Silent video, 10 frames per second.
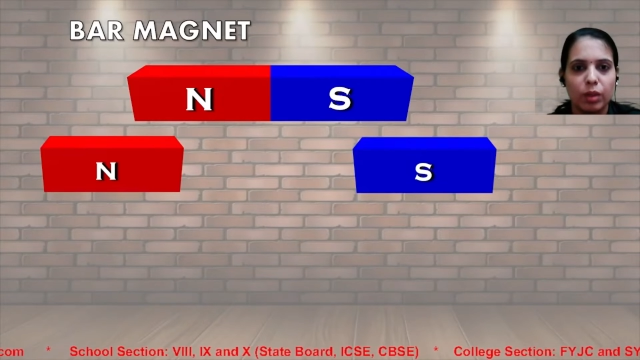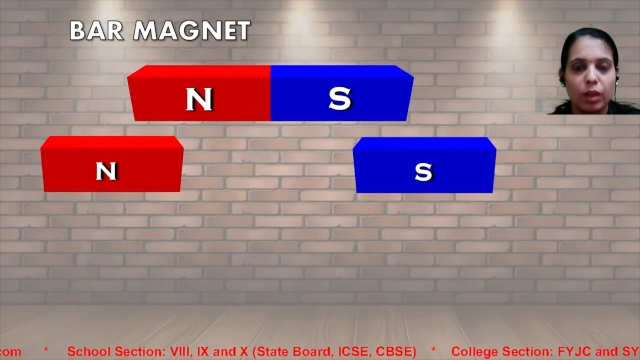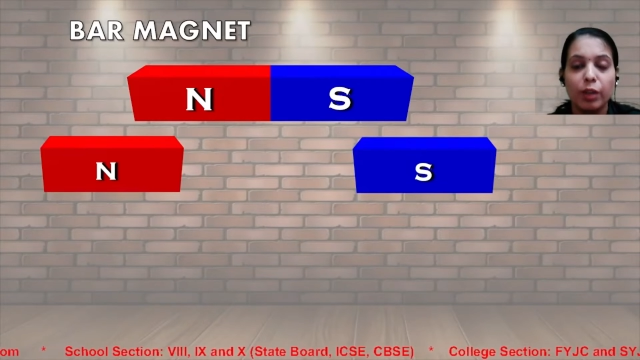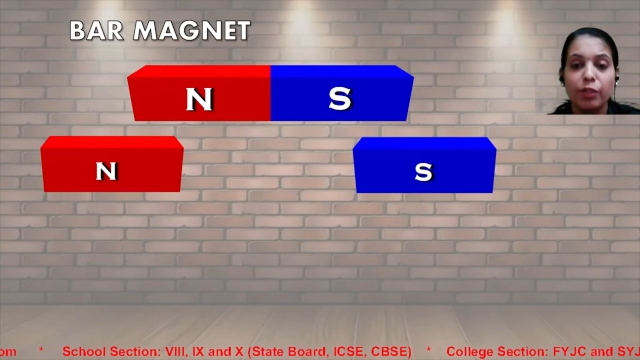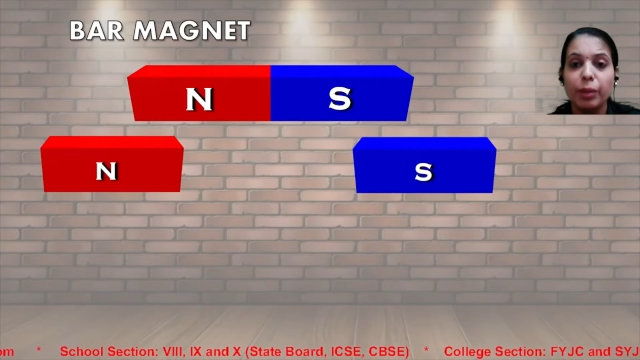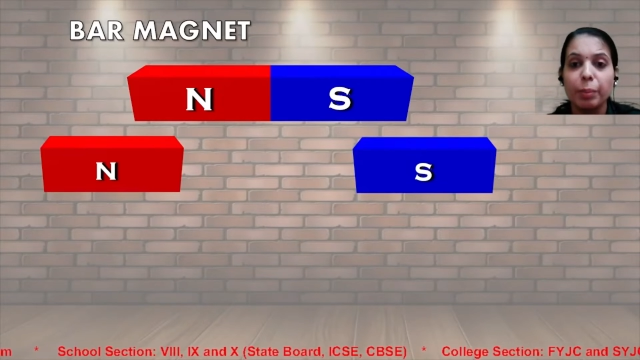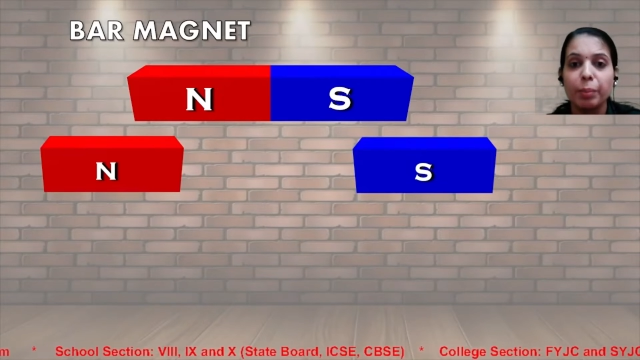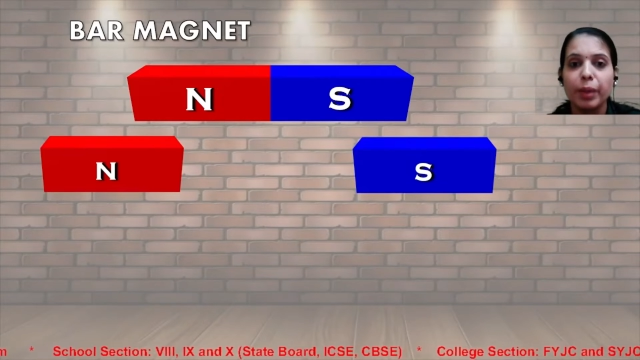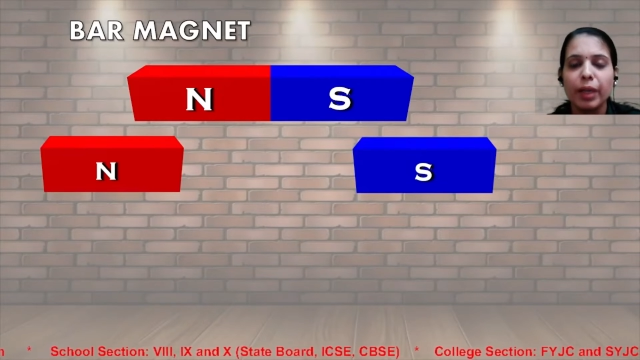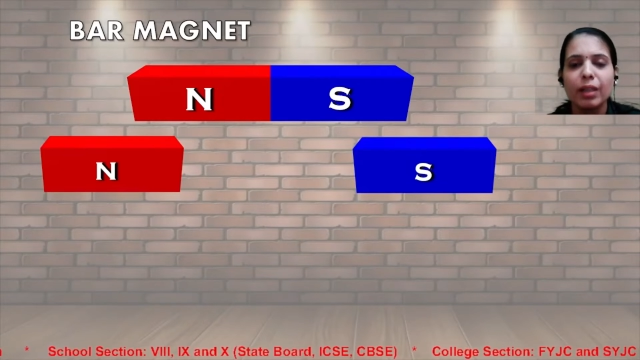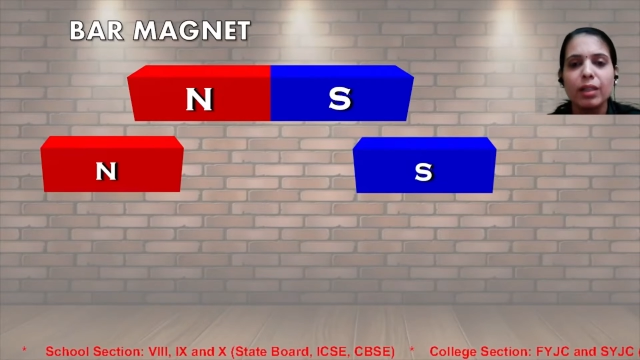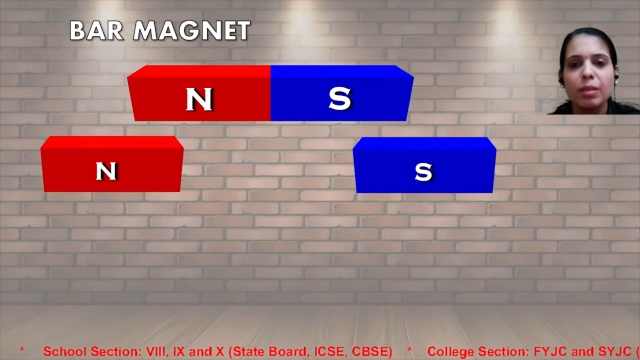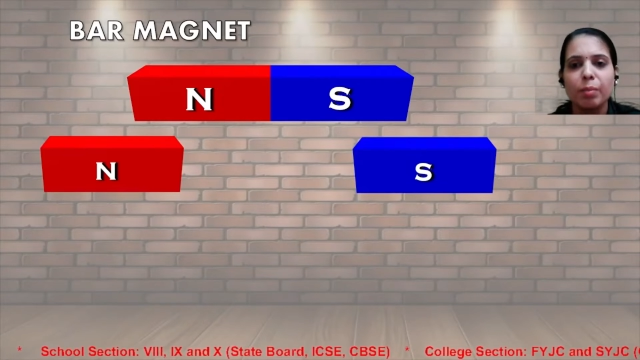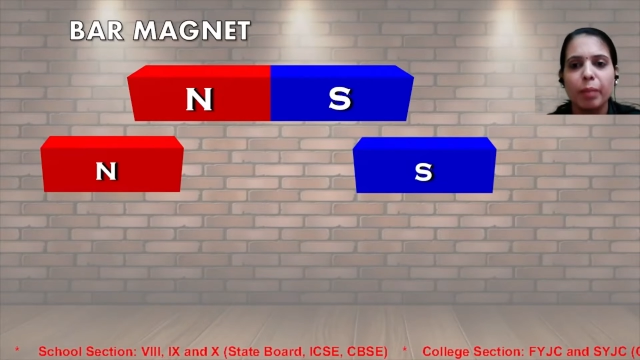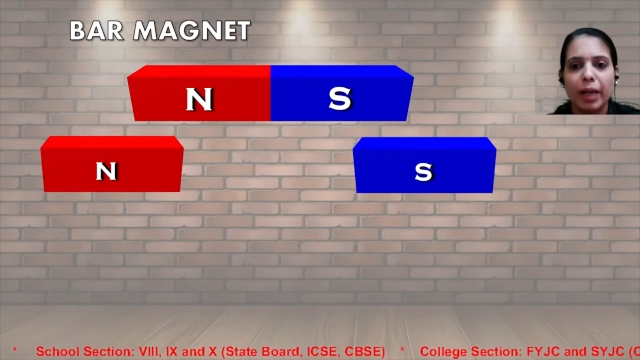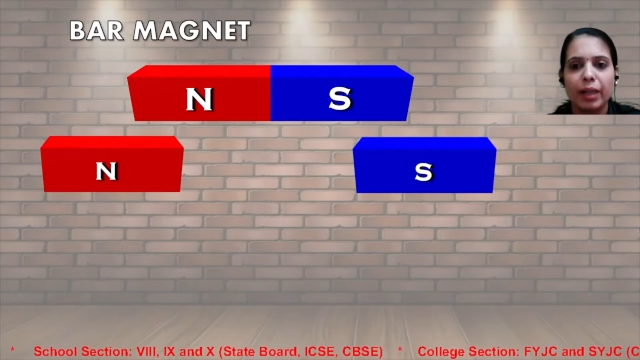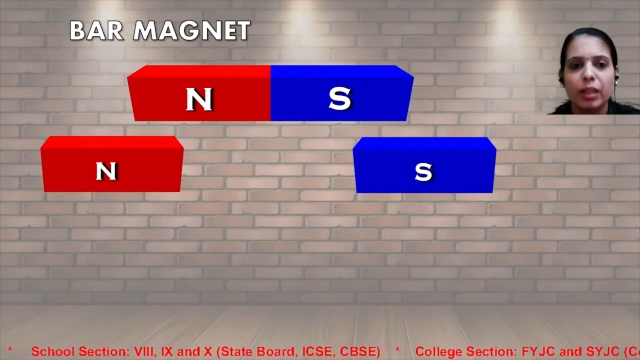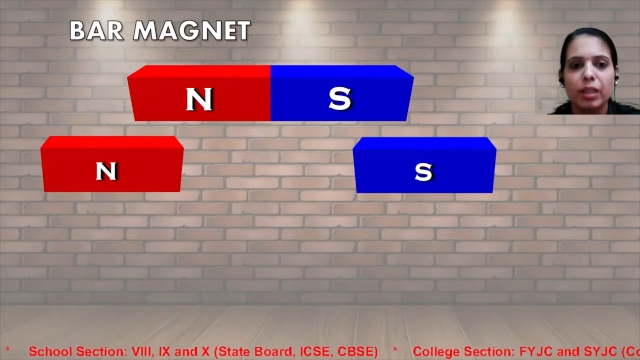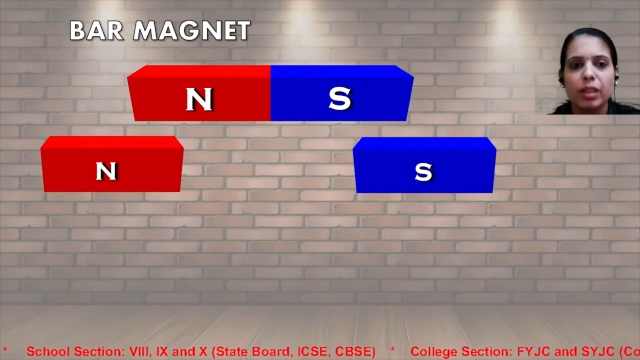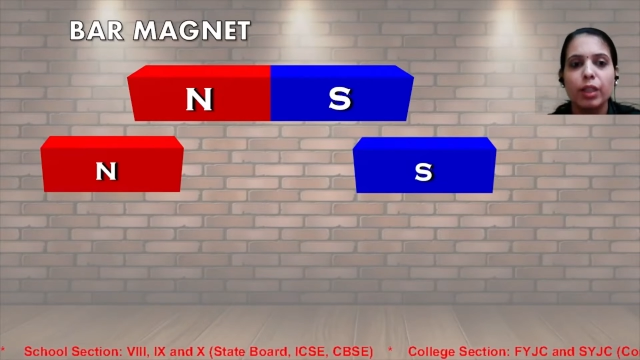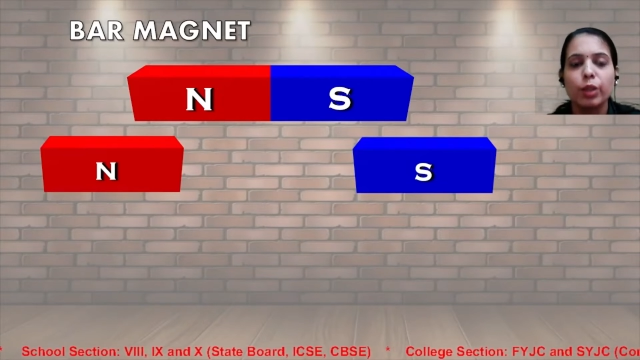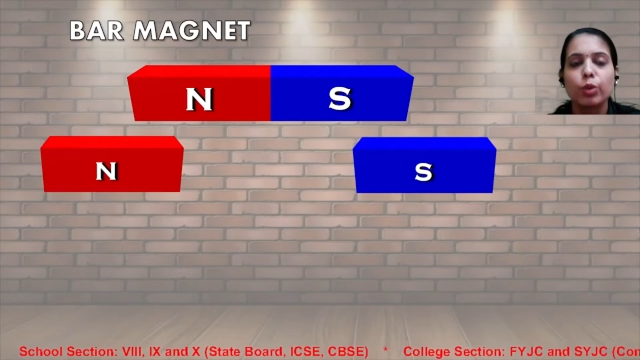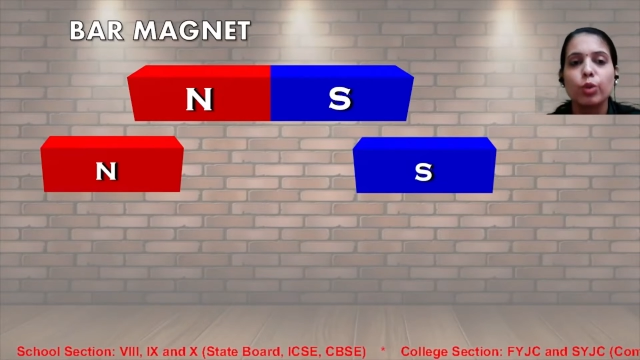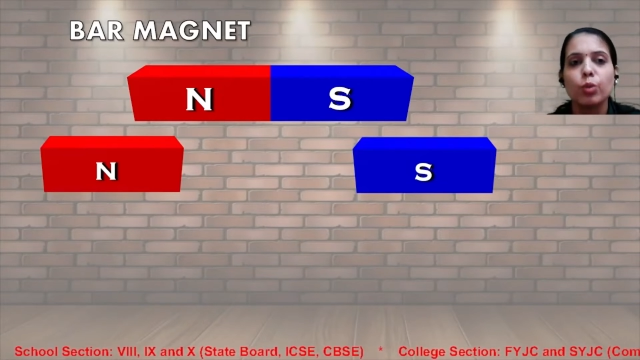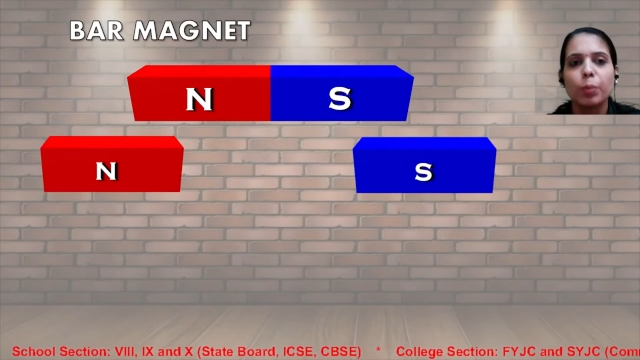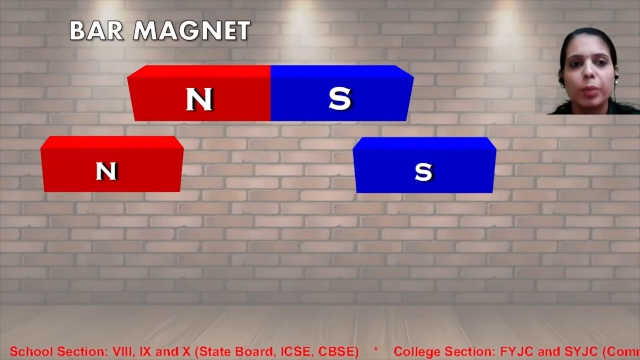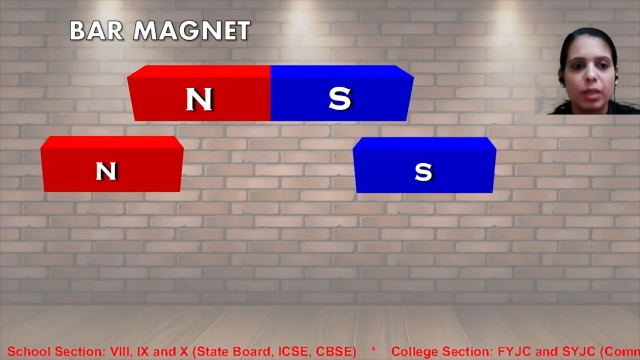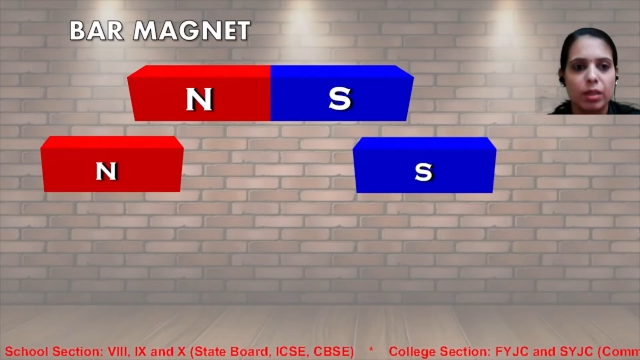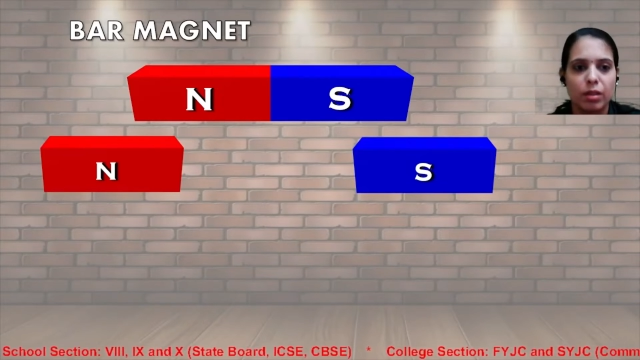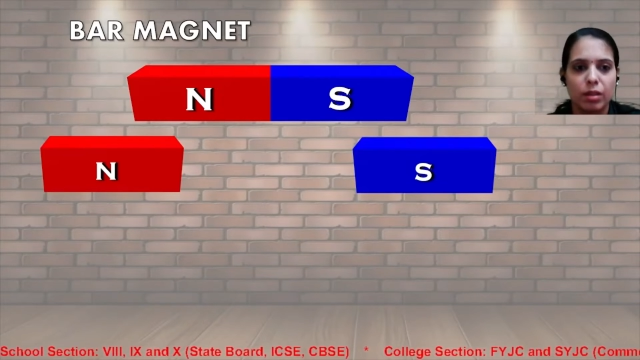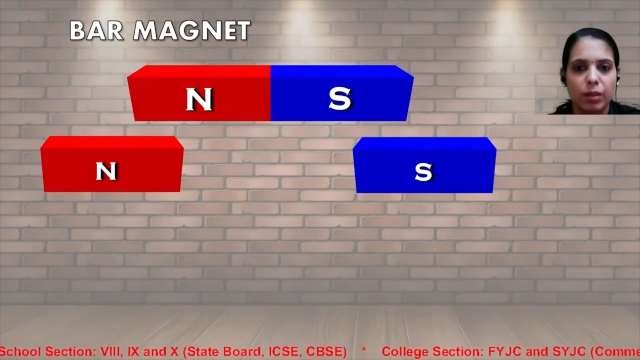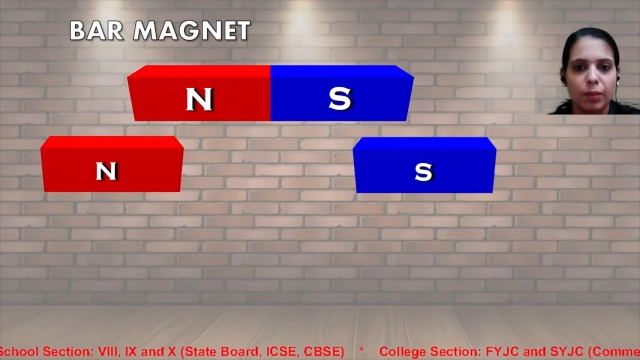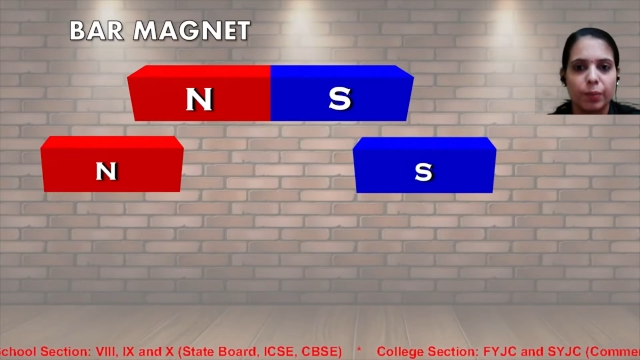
Now if I break this magnet into two pieces,